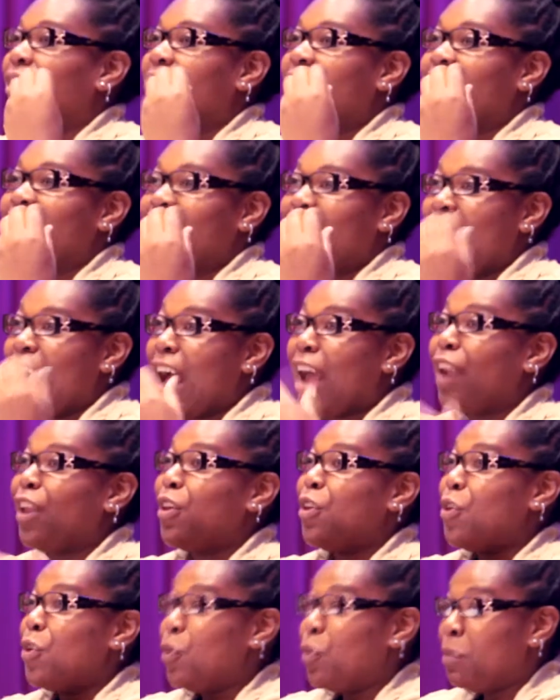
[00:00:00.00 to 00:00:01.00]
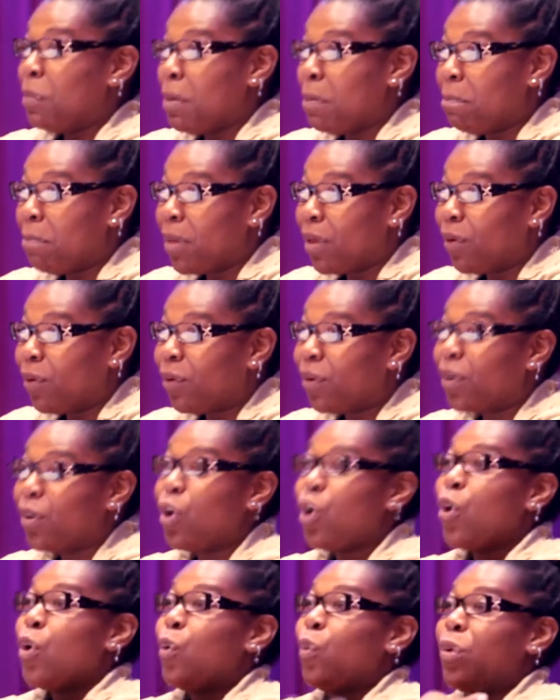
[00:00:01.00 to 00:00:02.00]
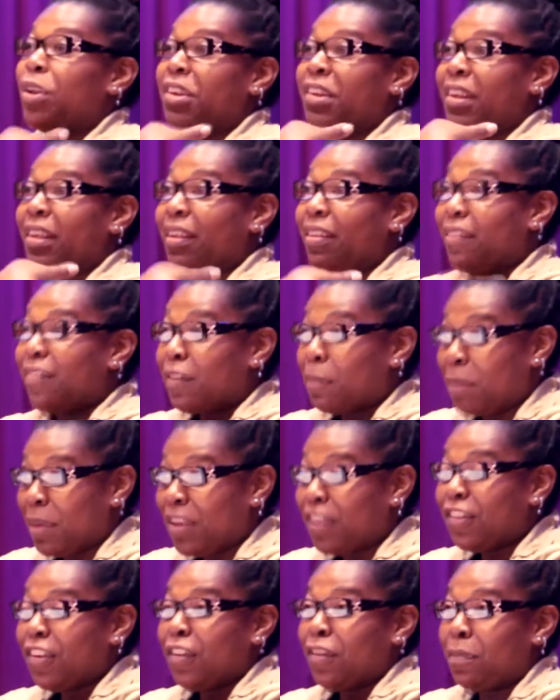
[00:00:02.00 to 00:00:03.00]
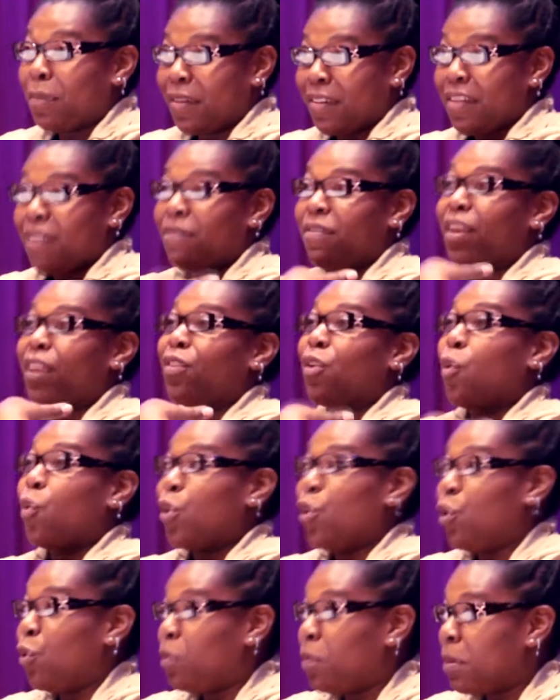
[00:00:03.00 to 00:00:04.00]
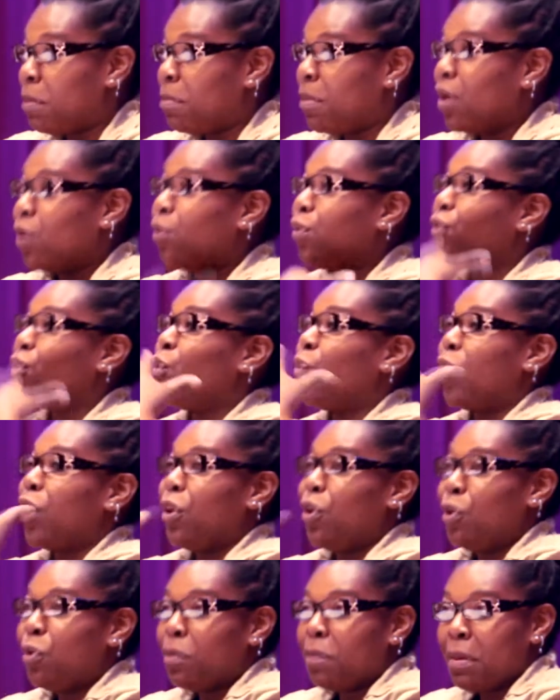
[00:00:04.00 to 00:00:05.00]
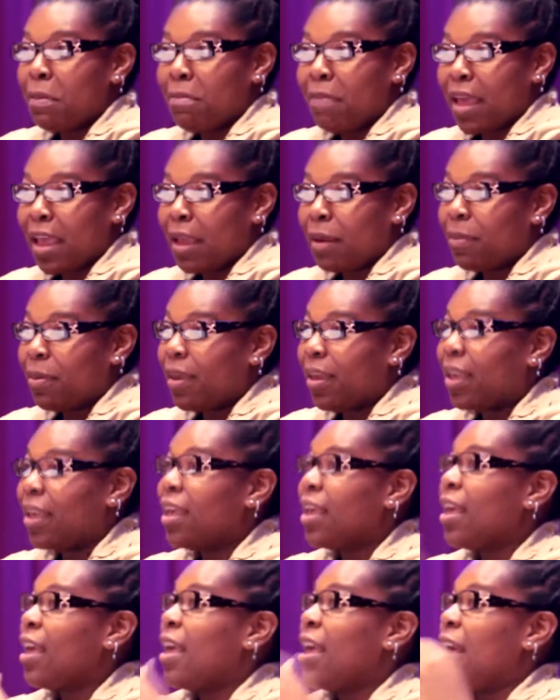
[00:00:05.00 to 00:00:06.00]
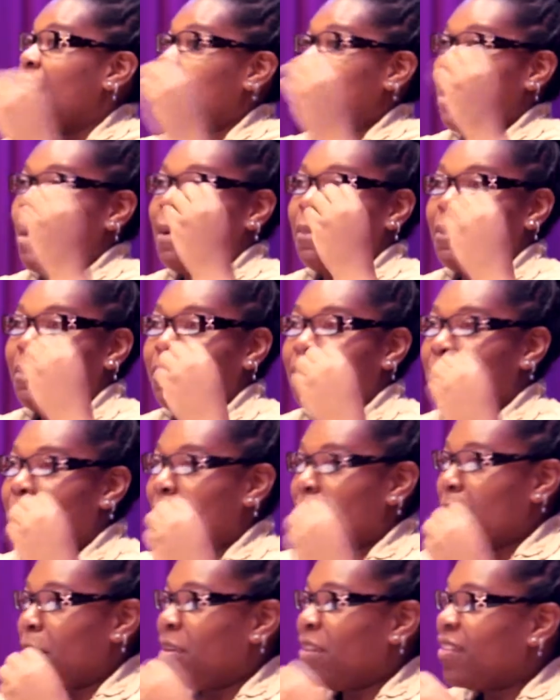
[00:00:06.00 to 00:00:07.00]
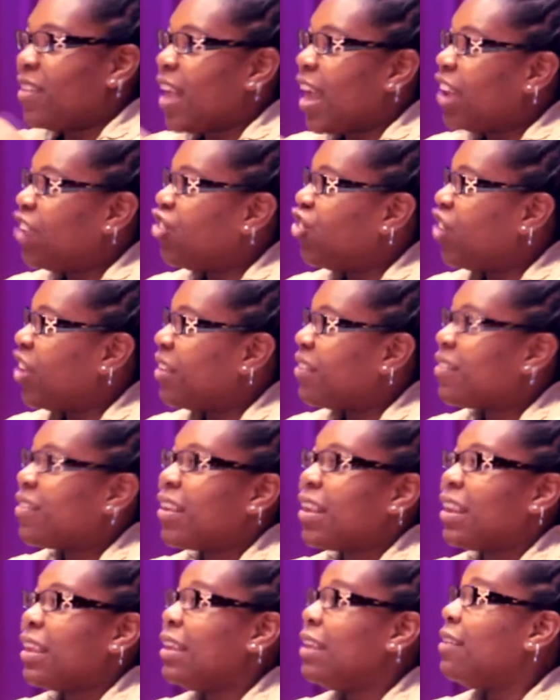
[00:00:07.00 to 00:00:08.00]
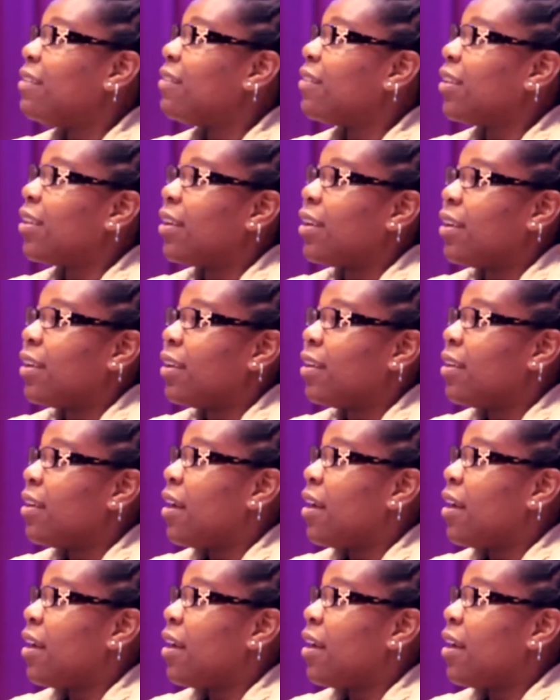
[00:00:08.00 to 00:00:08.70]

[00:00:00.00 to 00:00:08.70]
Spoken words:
It's not human milk, which is species specific. So human milk to a human baby. Babies digest it easily.